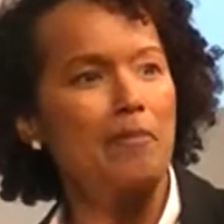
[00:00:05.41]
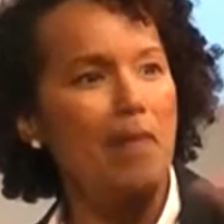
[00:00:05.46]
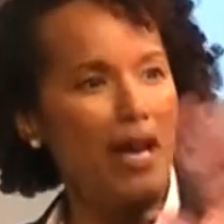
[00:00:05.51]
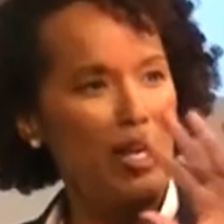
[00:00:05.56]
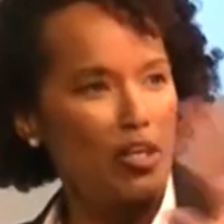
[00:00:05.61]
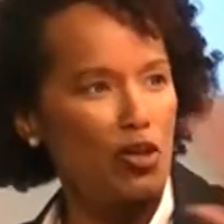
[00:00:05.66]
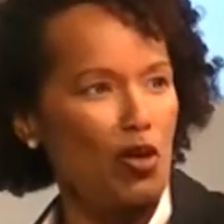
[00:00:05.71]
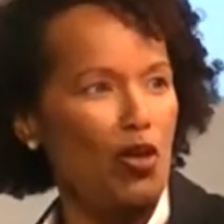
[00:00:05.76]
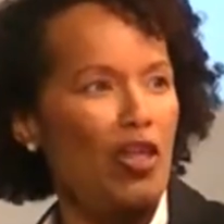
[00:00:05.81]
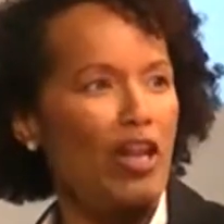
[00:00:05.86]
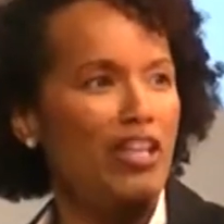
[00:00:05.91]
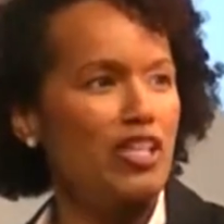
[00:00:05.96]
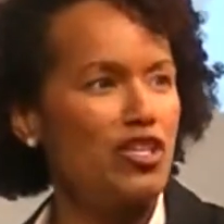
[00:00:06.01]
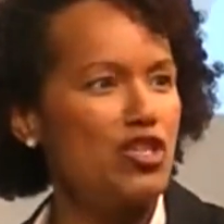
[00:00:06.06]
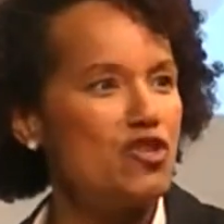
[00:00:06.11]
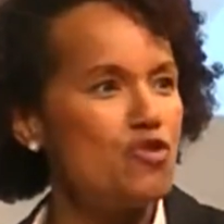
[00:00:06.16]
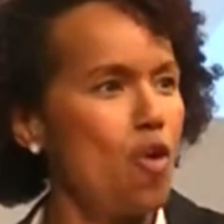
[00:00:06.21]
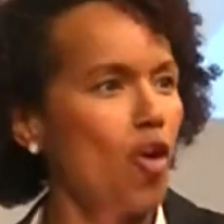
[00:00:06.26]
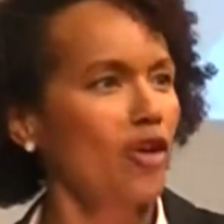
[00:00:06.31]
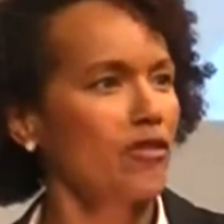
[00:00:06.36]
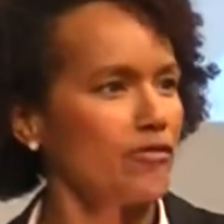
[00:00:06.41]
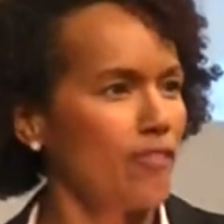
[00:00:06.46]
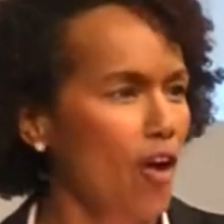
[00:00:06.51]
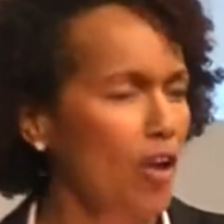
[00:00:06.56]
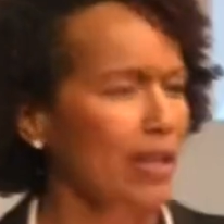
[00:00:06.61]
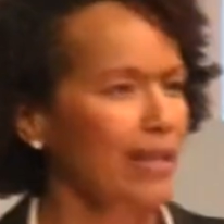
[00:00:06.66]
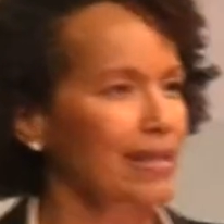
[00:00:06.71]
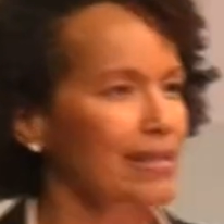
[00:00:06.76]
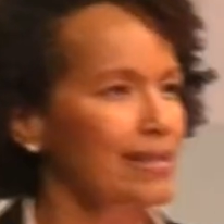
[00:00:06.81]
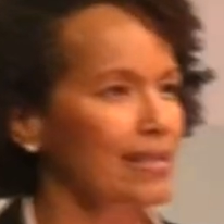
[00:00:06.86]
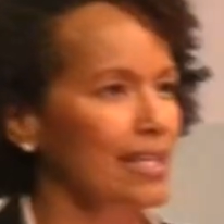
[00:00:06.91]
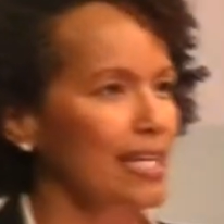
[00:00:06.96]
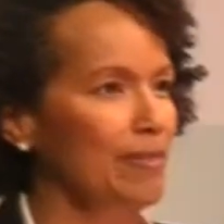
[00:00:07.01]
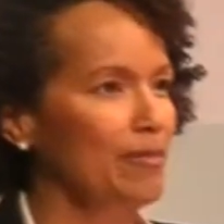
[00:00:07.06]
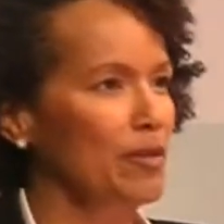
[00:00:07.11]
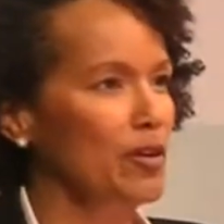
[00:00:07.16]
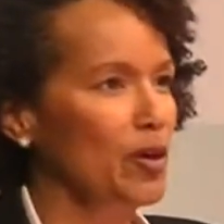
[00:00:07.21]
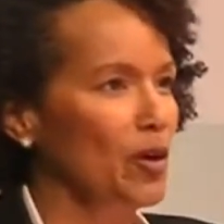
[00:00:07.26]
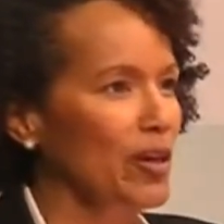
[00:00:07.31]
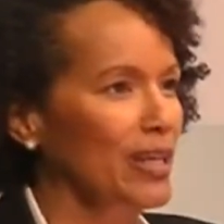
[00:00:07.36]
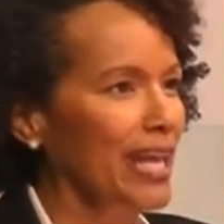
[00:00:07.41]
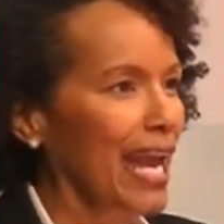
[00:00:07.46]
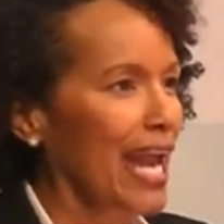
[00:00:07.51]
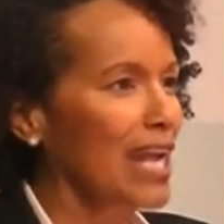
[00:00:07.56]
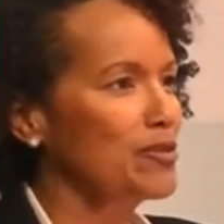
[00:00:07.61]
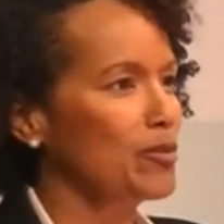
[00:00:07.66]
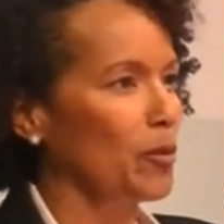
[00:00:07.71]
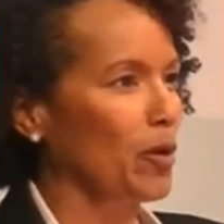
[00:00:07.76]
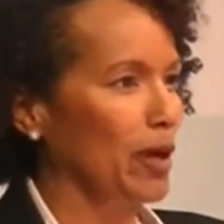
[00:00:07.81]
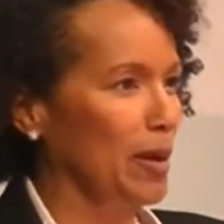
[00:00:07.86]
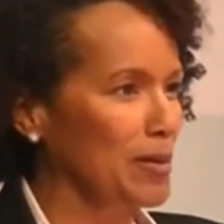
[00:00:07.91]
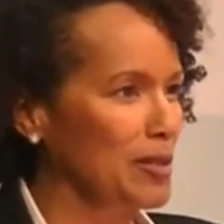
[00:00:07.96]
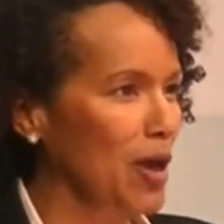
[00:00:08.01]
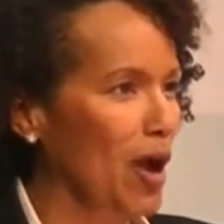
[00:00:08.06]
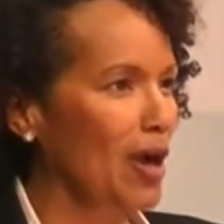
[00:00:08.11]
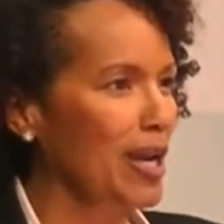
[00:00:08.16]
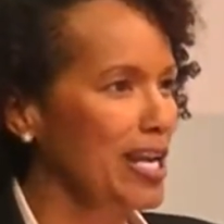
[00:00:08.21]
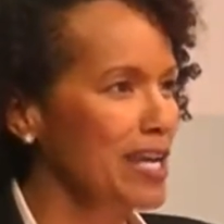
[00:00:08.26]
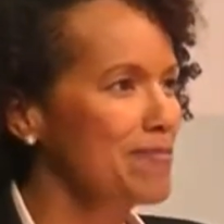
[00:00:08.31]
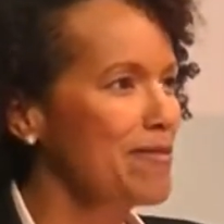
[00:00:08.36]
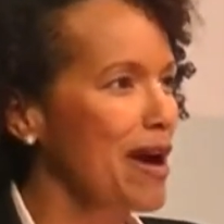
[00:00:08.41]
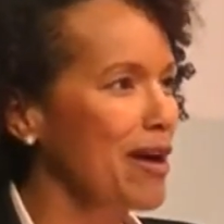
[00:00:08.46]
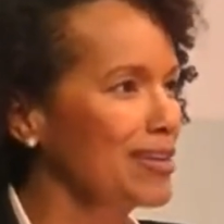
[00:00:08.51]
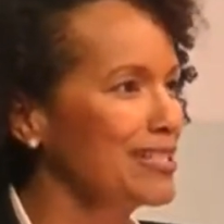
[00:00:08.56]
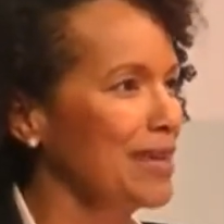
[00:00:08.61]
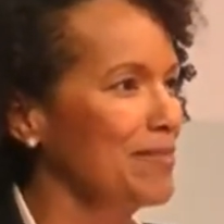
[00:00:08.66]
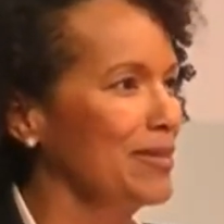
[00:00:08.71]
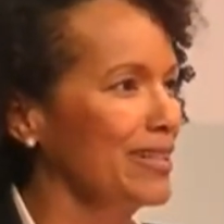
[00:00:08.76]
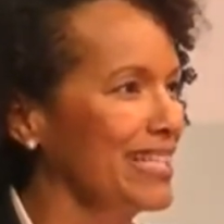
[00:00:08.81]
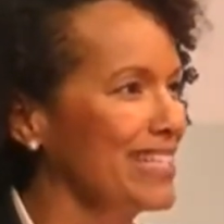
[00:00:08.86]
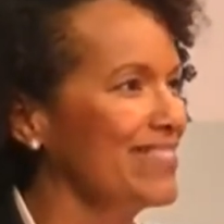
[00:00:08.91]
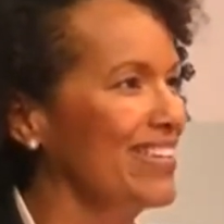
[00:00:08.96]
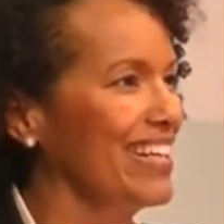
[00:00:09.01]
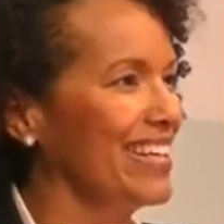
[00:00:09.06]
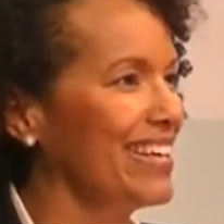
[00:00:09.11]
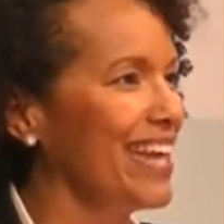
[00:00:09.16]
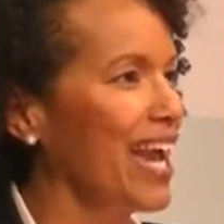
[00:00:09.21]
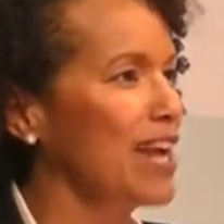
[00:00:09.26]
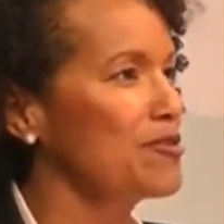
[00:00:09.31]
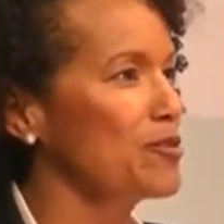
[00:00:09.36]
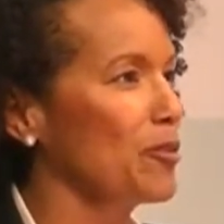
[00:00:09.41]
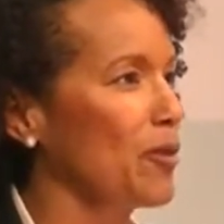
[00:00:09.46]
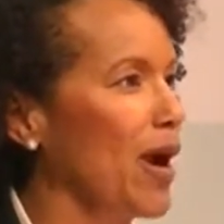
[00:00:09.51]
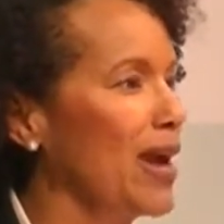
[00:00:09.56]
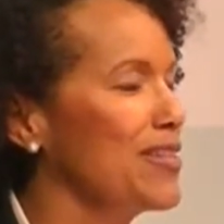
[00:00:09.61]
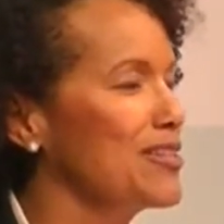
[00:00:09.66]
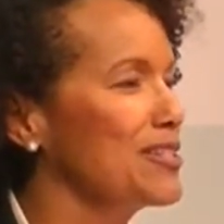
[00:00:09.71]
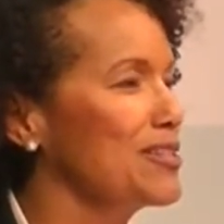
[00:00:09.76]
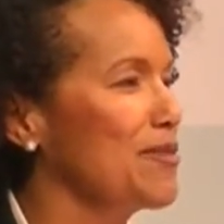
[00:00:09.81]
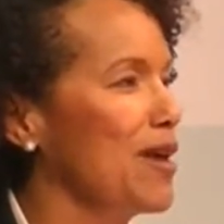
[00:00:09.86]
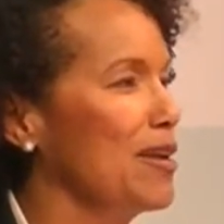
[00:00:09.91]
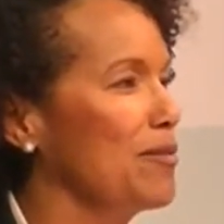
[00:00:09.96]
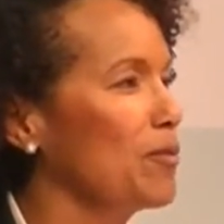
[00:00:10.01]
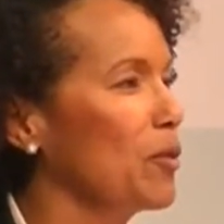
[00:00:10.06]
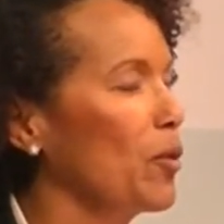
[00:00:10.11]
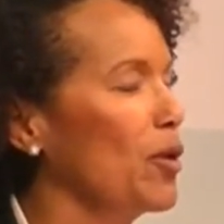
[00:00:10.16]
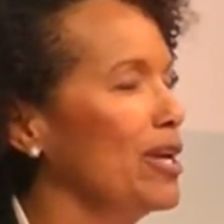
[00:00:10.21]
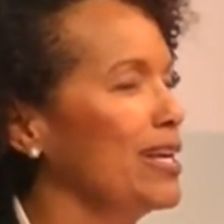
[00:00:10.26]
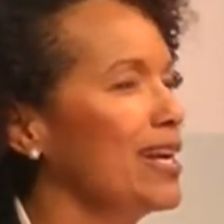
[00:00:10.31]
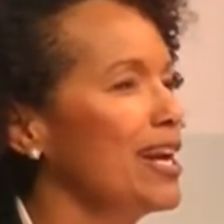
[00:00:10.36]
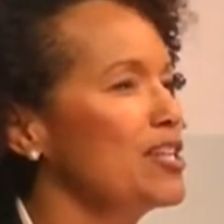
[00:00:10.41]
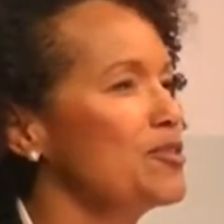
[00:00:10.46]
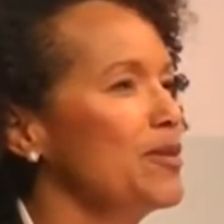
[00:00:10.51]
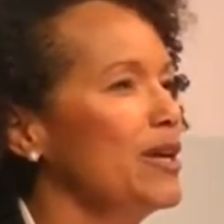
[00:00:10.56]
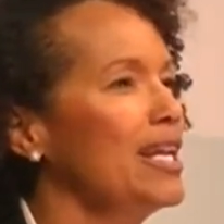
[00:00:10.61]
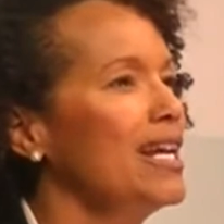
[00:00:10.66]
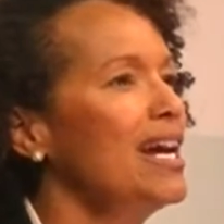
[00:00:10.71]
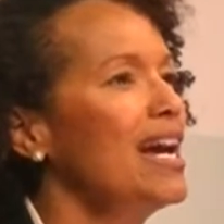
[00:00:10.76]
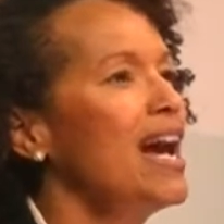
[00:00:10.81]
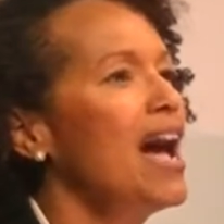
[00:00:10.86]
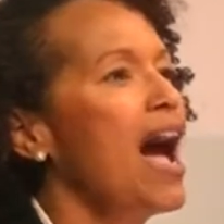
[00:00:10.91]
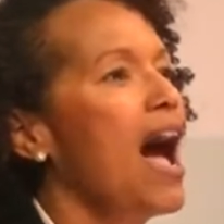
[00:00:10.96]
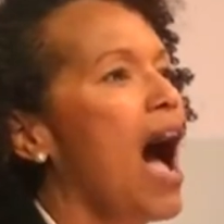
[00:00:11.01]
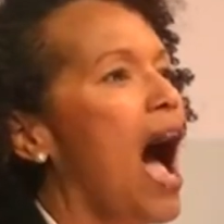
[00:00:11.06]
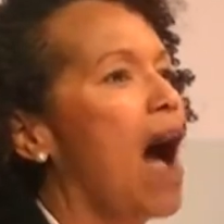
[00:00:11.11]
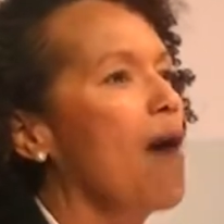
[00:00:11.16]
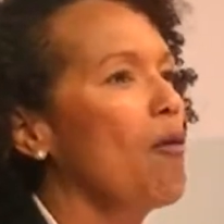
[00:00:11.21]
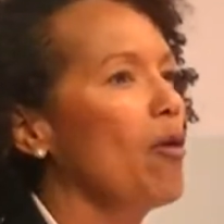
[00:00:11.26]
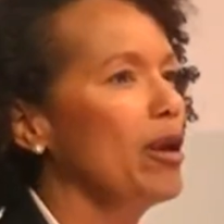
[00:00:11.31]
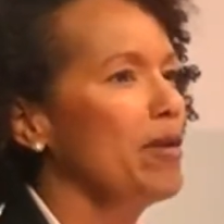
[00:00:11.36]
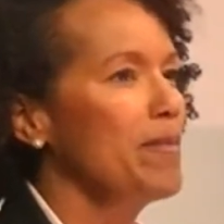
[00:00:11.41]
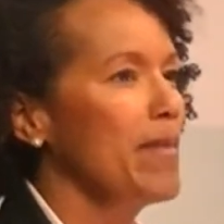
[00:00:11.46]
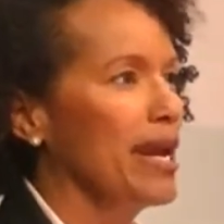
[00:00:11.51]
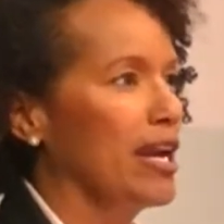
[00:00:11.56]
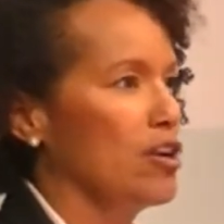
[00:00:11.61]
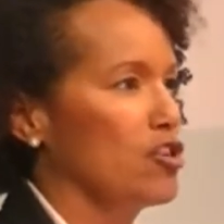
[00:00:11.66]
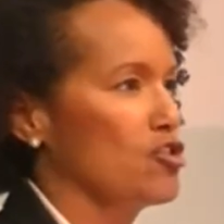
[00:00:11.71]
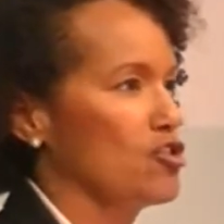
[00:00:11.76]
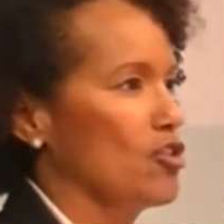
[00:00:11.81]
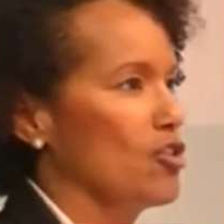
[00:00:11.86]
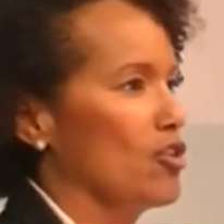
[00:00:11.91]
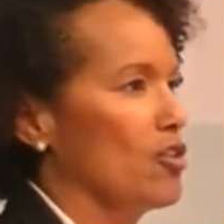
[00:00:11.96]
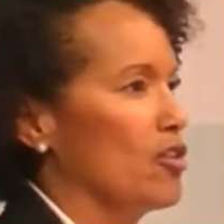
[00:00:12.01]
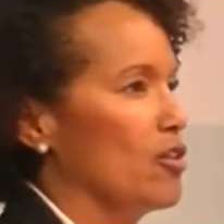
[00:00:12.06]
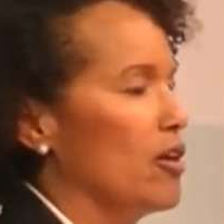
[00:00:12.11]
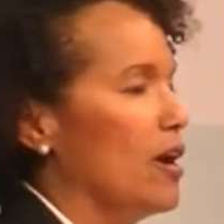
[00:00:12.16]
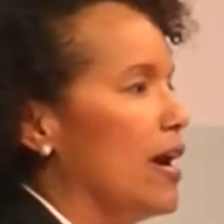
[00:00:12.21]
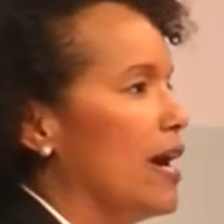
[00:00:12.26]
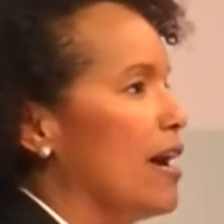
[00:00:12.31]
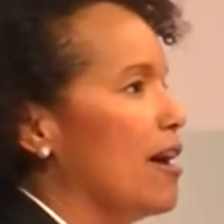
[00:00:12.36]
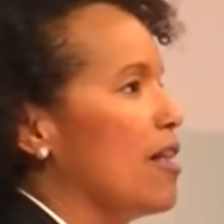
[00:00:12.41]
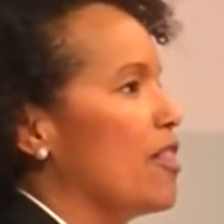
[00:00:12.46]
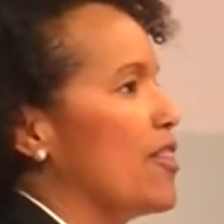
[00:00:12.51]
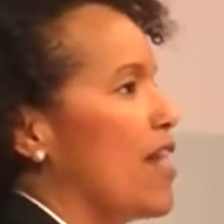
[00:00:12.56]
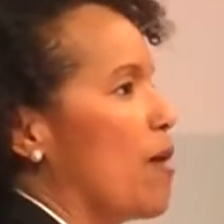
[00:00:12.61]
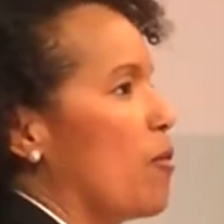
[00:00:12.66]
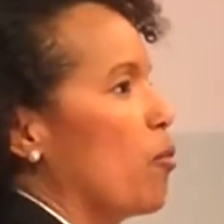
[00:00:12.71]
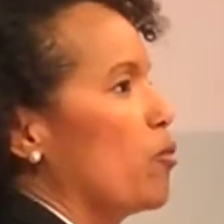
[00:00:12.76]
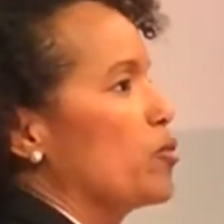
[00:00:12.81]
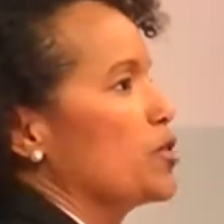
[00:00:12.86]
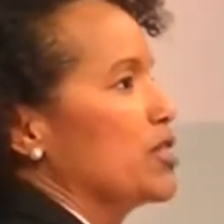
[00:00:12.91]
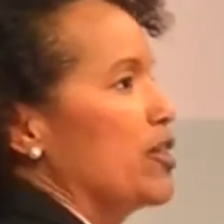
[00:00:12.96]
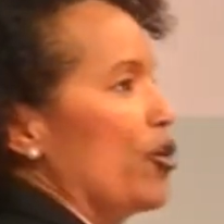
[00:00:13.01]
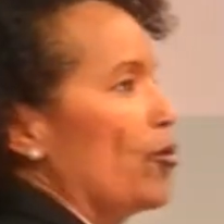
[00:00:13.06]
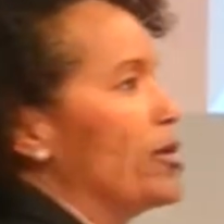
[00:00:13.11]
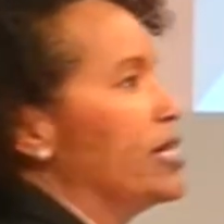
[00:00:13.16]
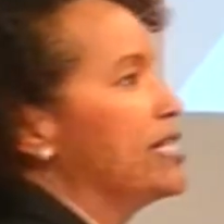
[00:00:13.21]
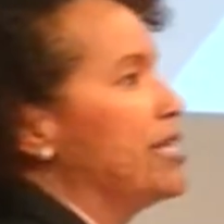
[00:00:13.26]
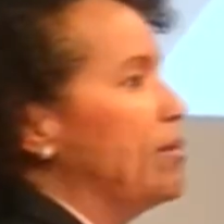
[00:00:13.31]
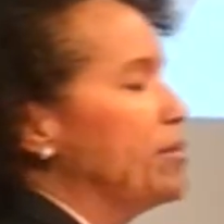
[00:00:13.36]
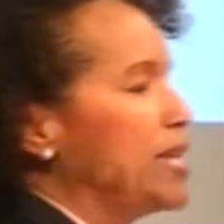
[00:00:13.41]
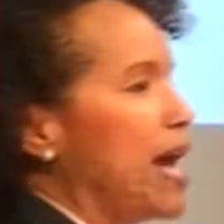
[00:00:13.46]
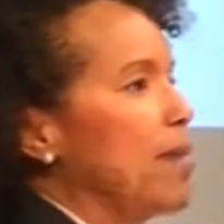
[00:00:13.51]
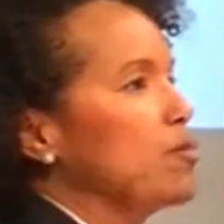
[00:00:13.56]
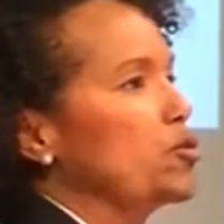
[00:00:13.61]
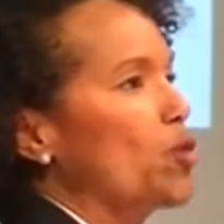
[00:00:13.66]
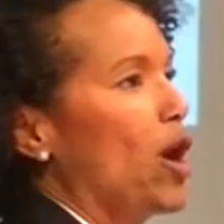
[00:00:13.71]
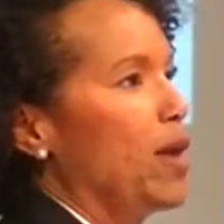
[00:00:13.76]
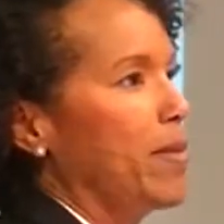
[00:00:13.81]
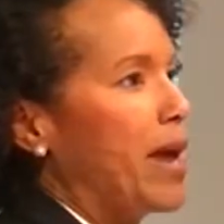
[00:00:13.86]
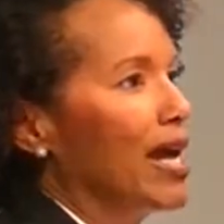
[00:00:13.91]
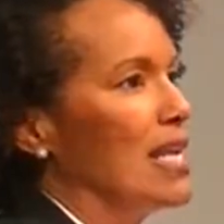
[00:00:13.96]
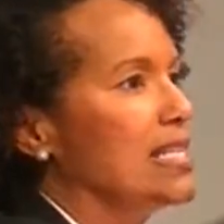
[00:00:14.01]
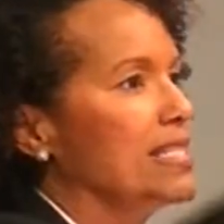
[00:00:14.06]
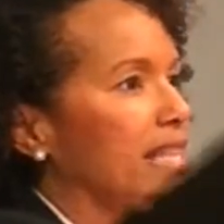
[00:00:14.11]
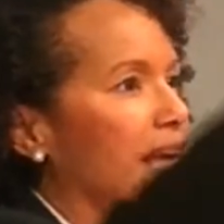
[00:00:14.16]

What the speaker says: to make sure that you aren't falling asleep, that you're engaged with what I'm talking about, because I believe in engagement, right? This is about employee engagement. I want to make sure that there'll be some times where I might